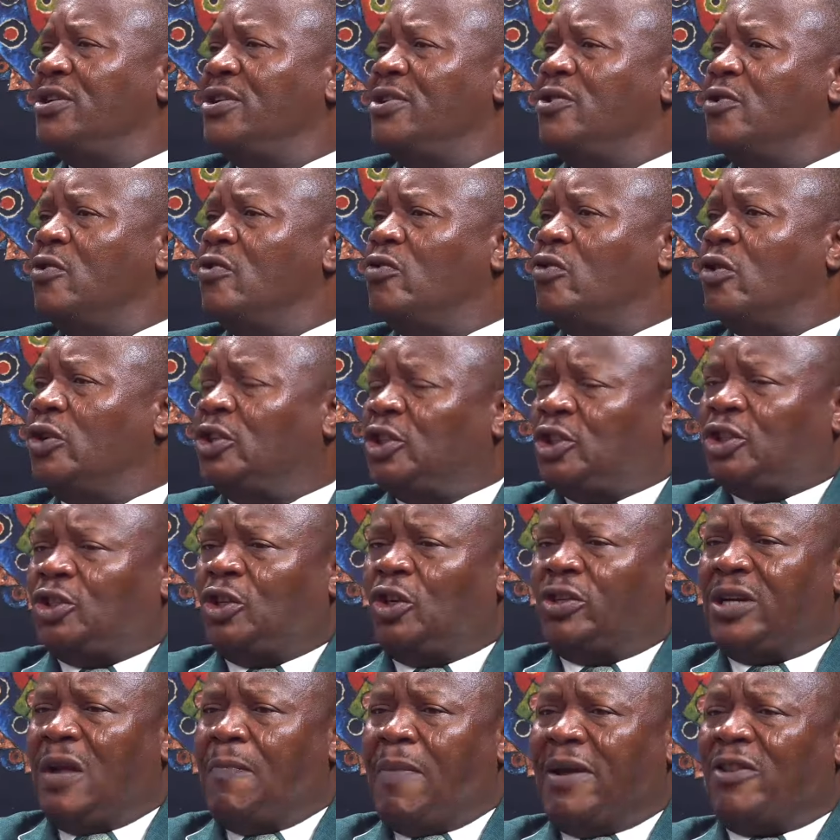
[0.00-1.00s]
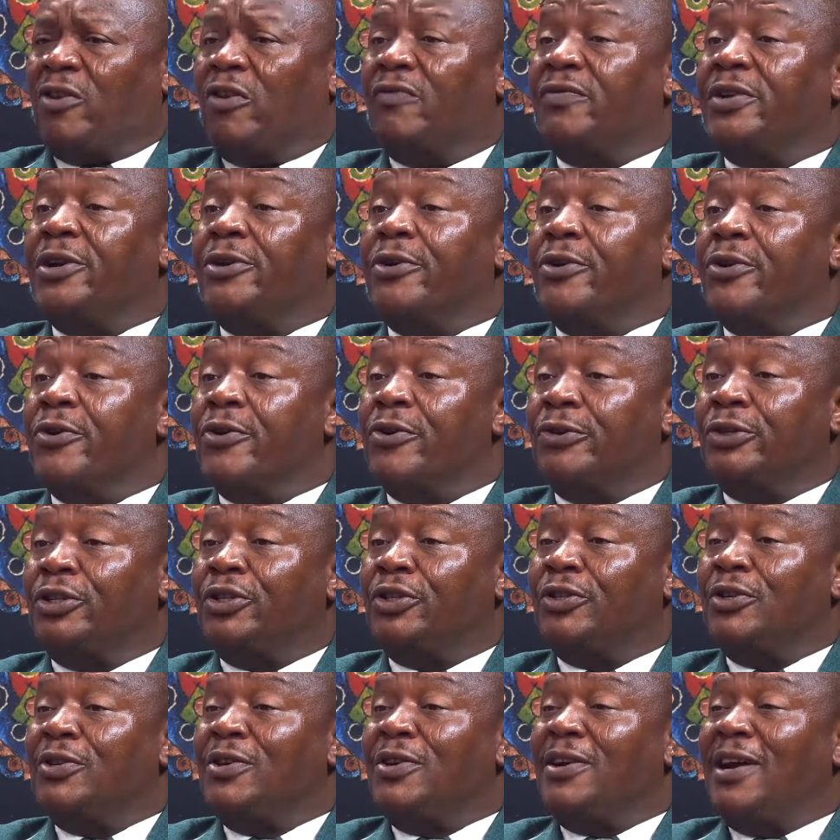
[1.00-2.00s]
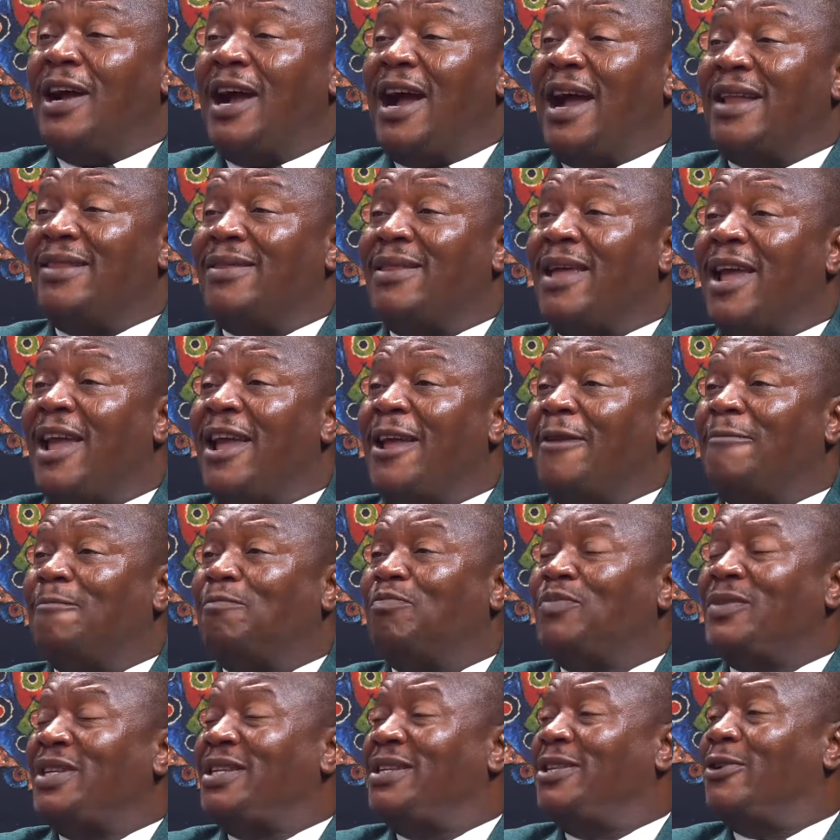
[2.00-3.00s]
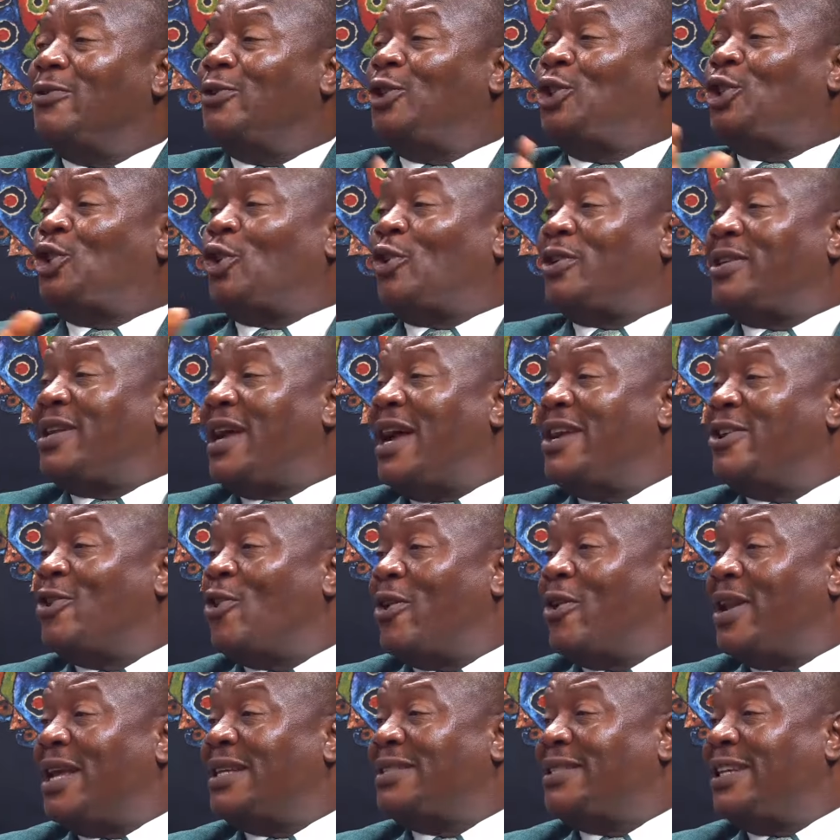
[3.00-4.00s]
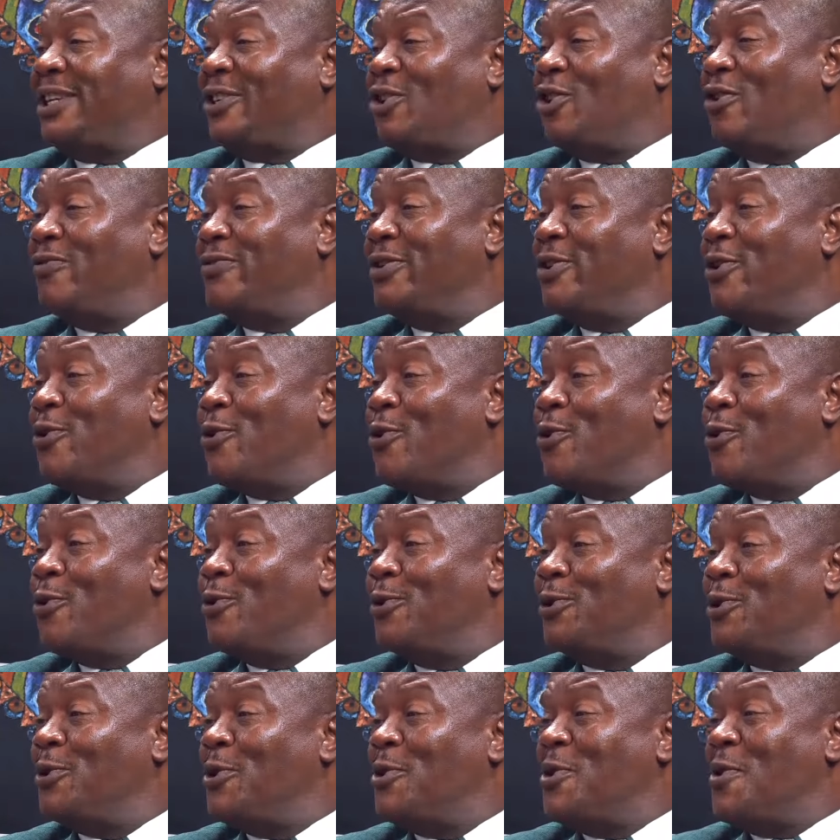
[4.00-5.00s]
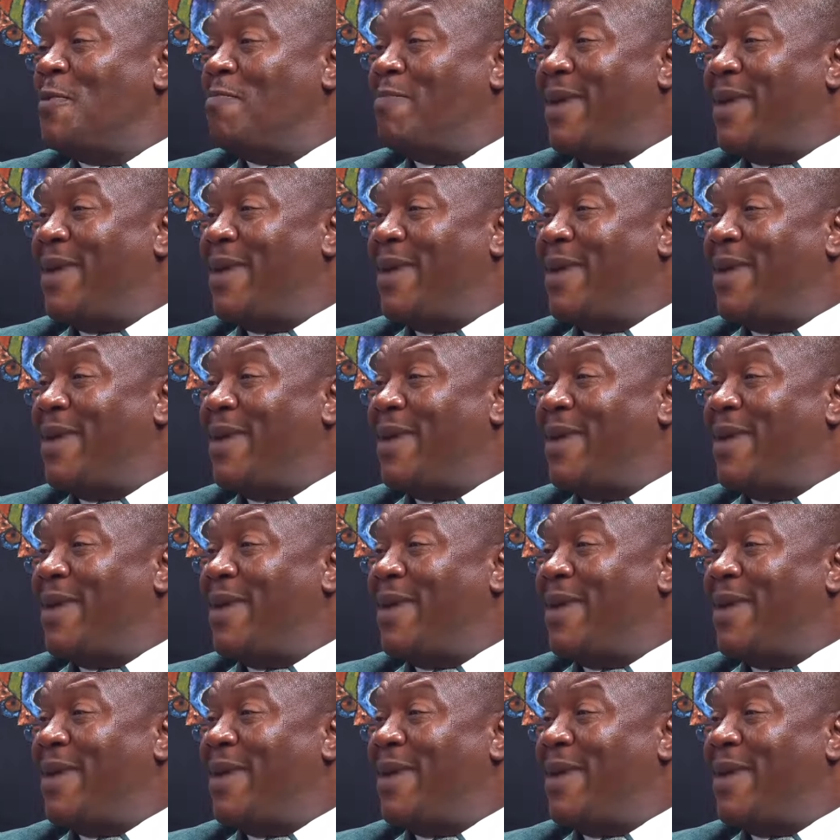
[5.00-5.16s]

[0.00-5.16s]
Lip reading: you construct a part of the road, and then they shut down the other section of the road. Mm.